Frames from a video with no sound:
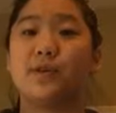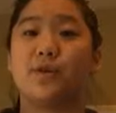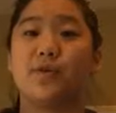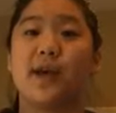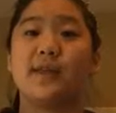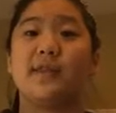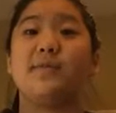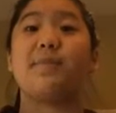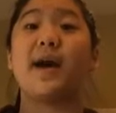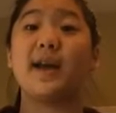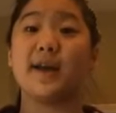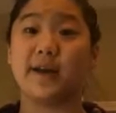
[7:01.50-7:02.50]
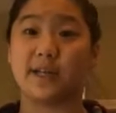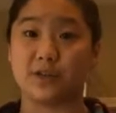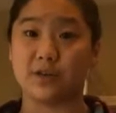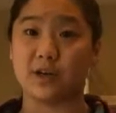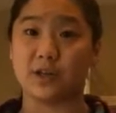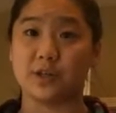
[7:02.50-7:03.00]
to create the binary
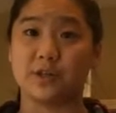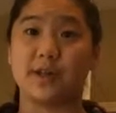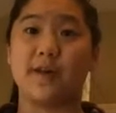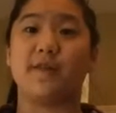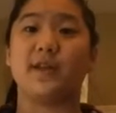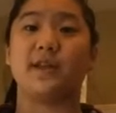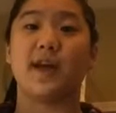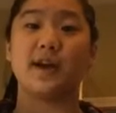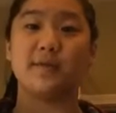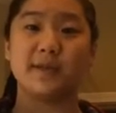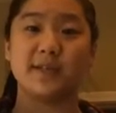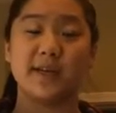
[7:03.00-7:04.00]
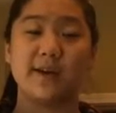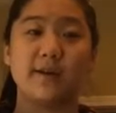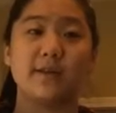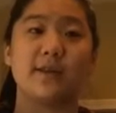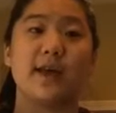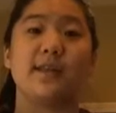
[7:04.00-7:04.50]
structures of the
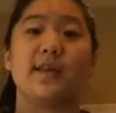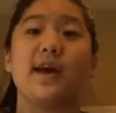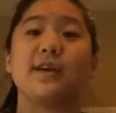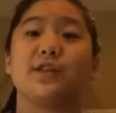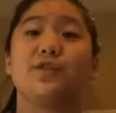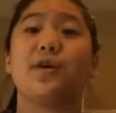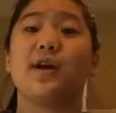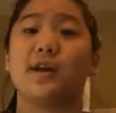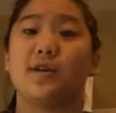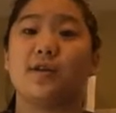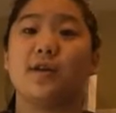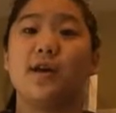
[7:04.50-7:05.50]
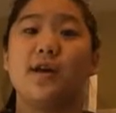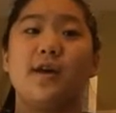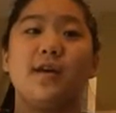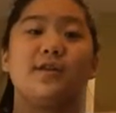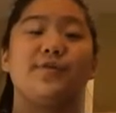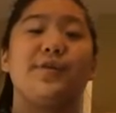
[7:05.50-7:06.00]
nanomaterials and the estradiol,
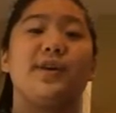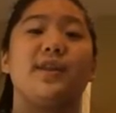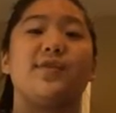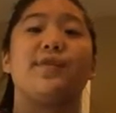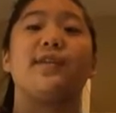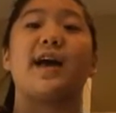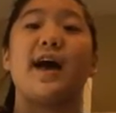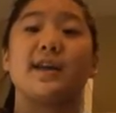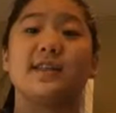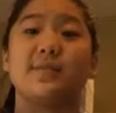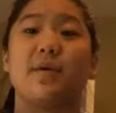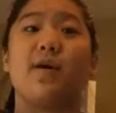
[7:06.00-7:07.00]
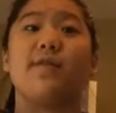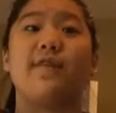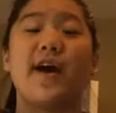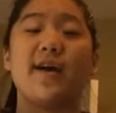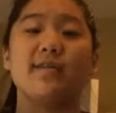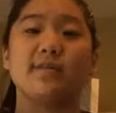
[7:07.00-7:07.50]
so we could then relax them on
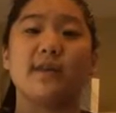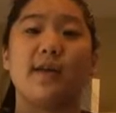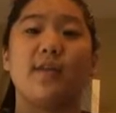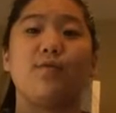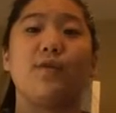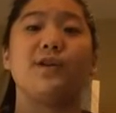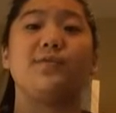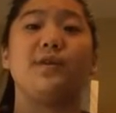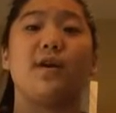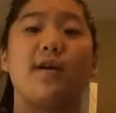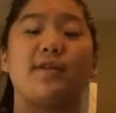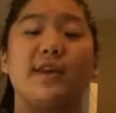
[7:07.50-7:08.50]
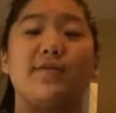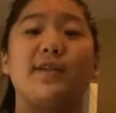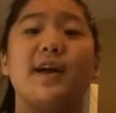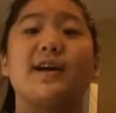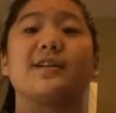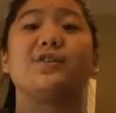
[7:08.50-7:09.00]
VASP, and then once we got the
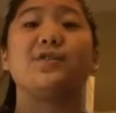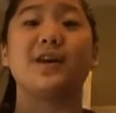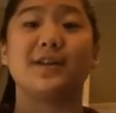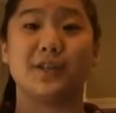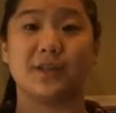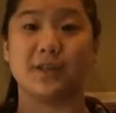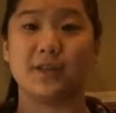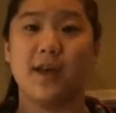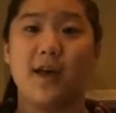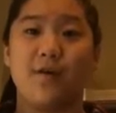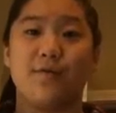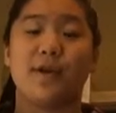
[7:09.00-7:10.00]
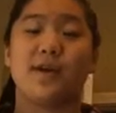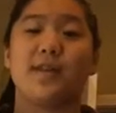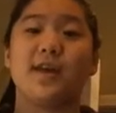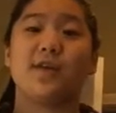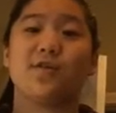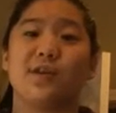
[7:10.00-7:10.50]
relaxed structures, we could
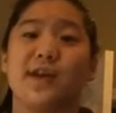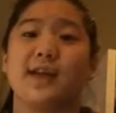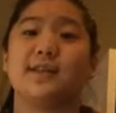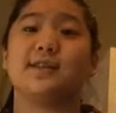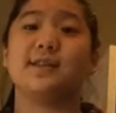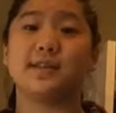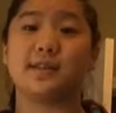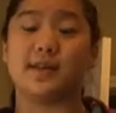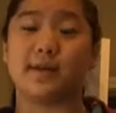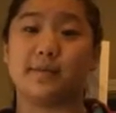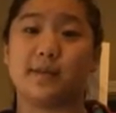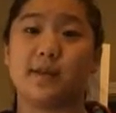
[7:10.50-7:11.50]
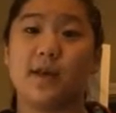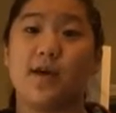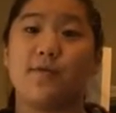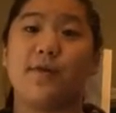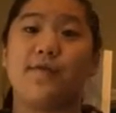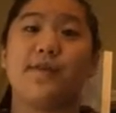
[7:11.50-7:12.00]
then create systems
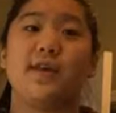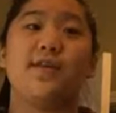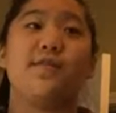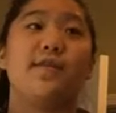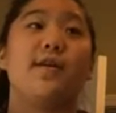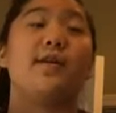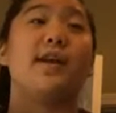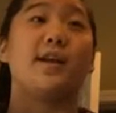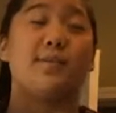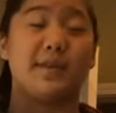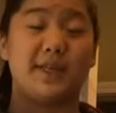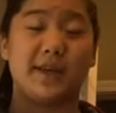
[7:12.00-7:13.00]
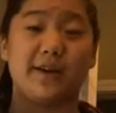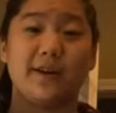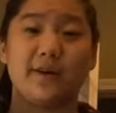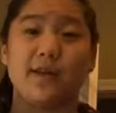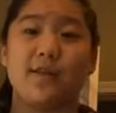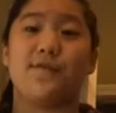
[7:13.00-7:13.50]
with the
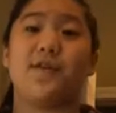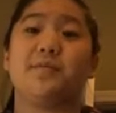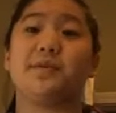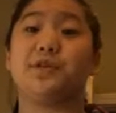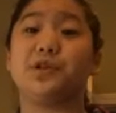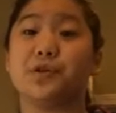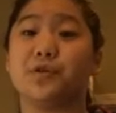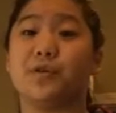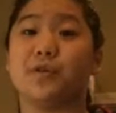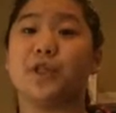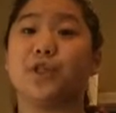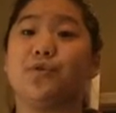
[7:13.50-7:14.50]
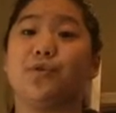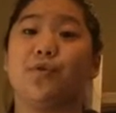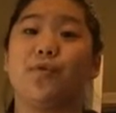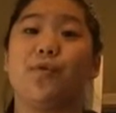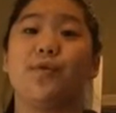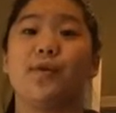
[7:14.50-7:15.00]
nanomaterial and the pharmaceutical
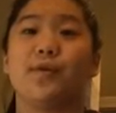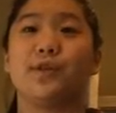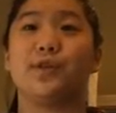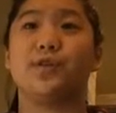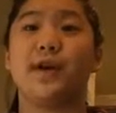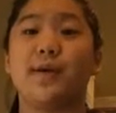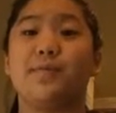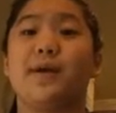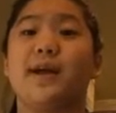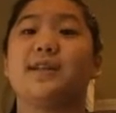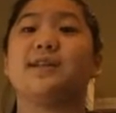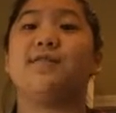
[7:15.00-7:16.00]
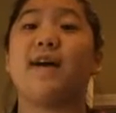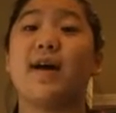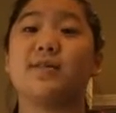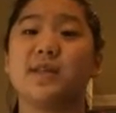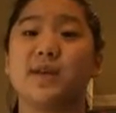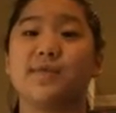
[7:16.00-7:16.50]
to input into
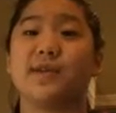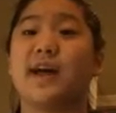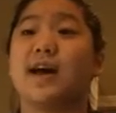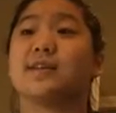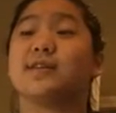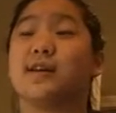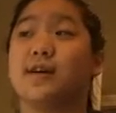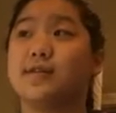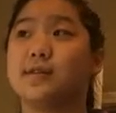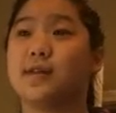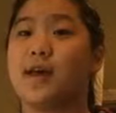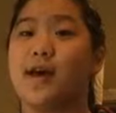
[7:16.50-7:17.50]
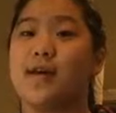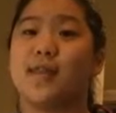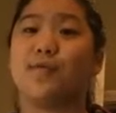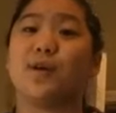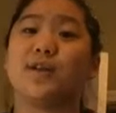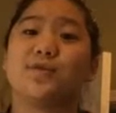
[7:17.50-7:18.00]
VASP and relax those.
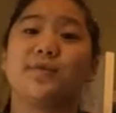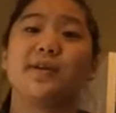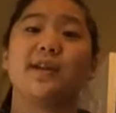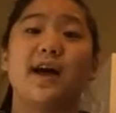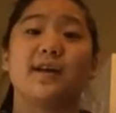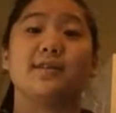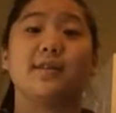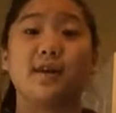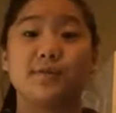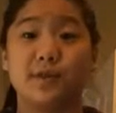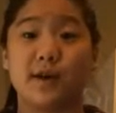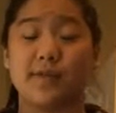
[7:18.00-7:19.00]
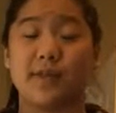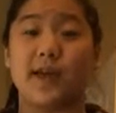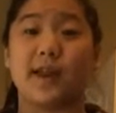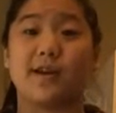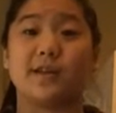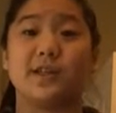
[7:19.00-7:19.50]
Then once we relaxed those, we got the
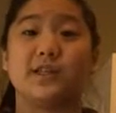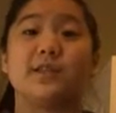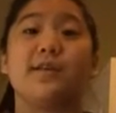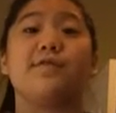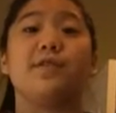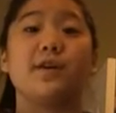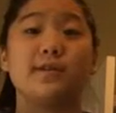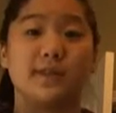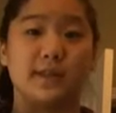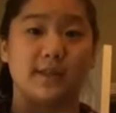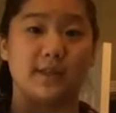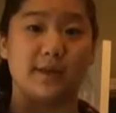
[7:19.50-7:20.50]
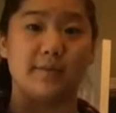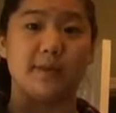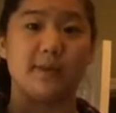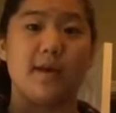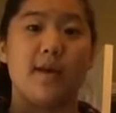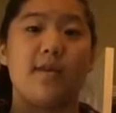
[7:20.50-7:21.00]
energies of those systems.
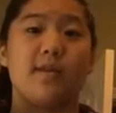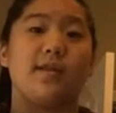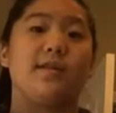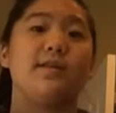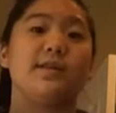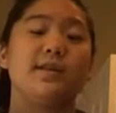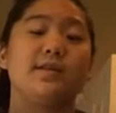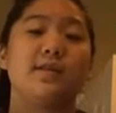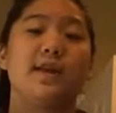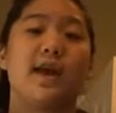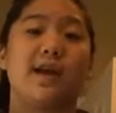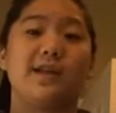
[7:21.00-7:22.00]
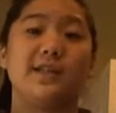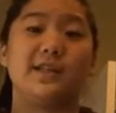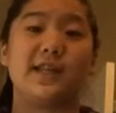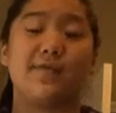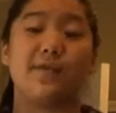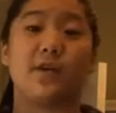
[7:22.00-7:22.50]
Then using the energies
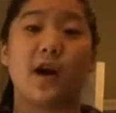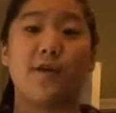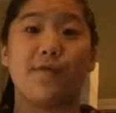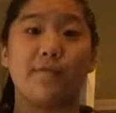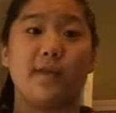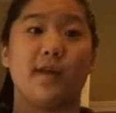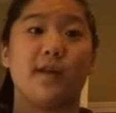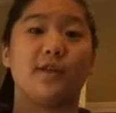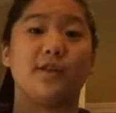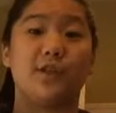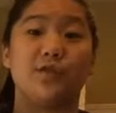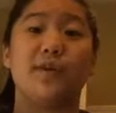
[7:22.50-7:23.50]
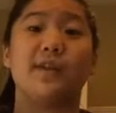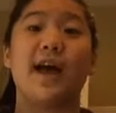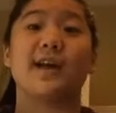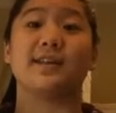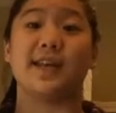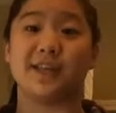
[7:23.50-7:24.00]
that we got from the 2
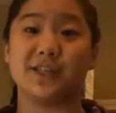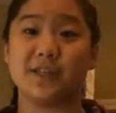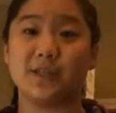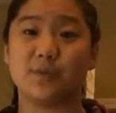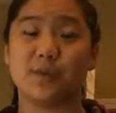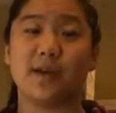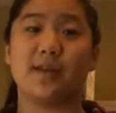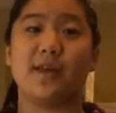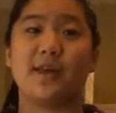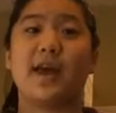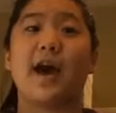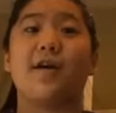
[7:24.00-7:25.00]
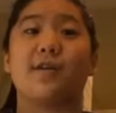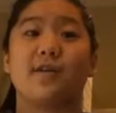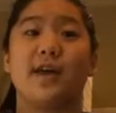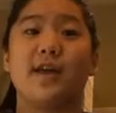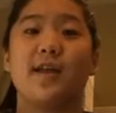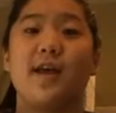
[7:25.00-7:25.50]
relaxations, we could then
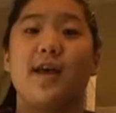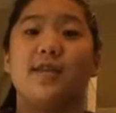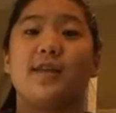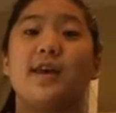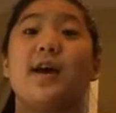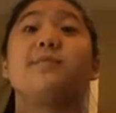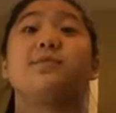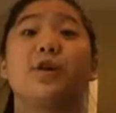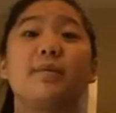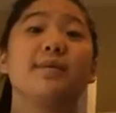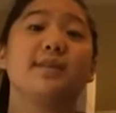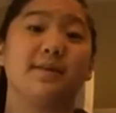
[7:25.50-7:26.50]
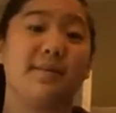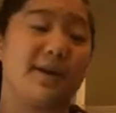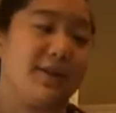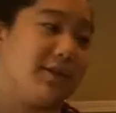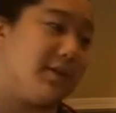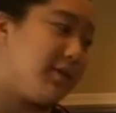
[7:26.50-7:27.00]
calculate the absorbency
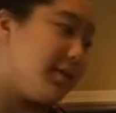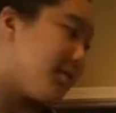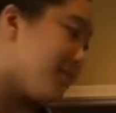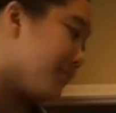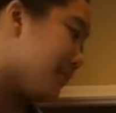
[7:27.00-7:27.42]
measures.